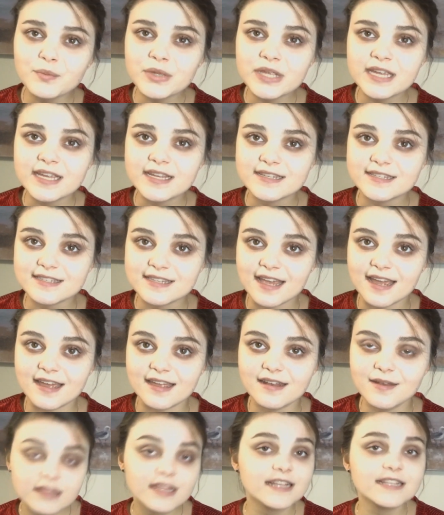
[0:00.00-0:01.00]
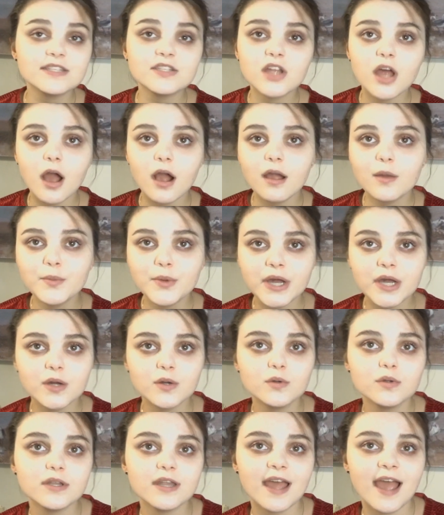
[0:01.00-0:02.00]
being said, let's talk
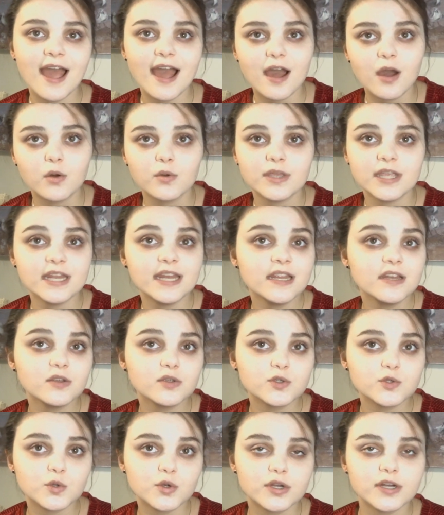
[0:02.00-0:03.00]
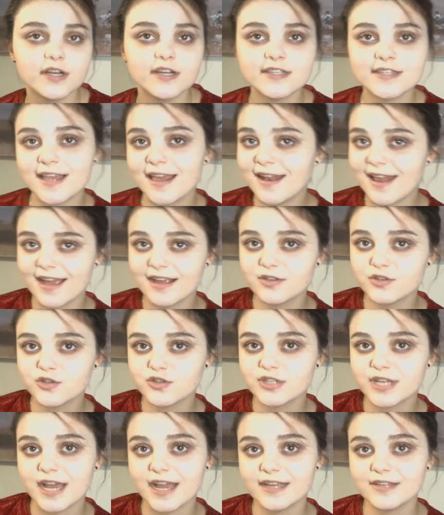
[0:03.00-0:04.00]
about how eating disorders and
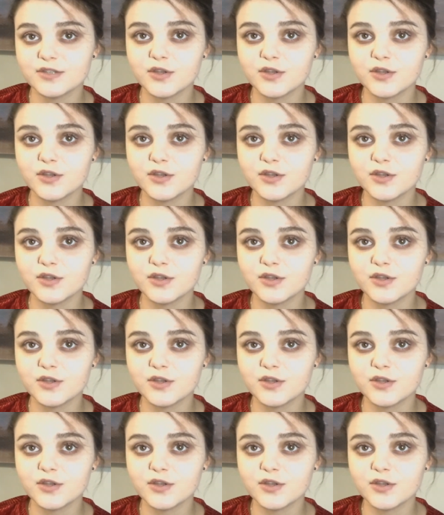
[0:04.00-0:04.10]
exercise